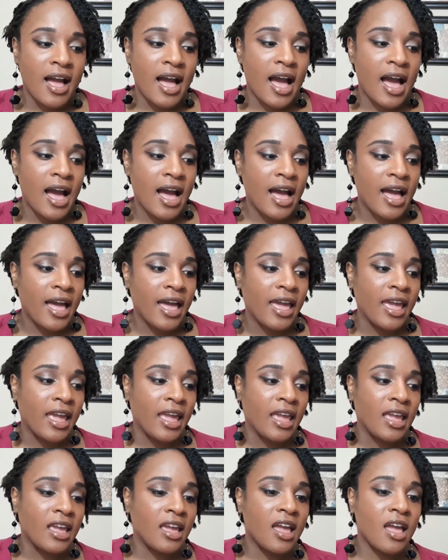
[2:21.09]

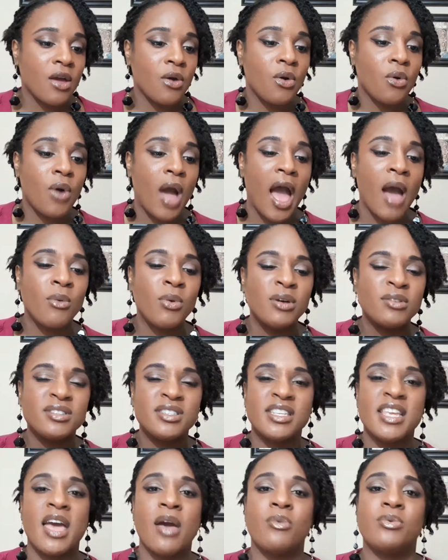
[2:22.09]
I won't
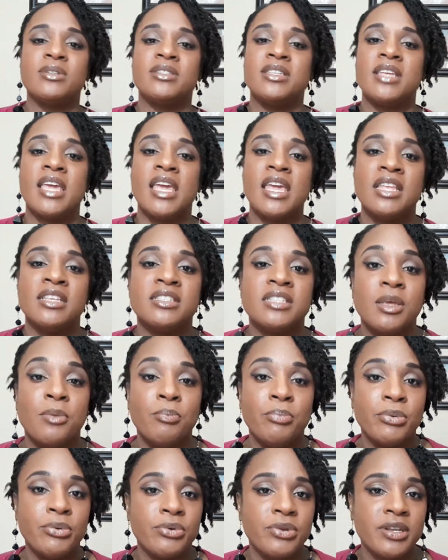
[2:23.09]
say I was into
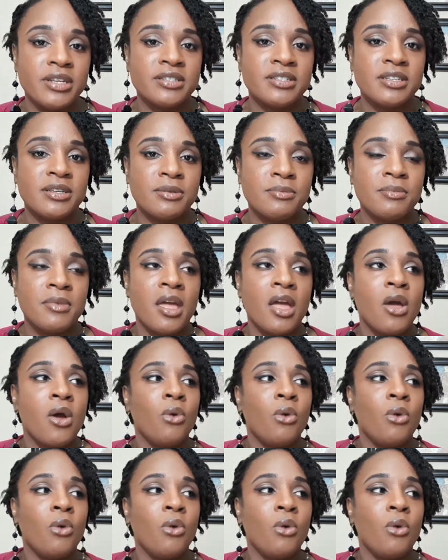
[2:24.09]
Buddhism.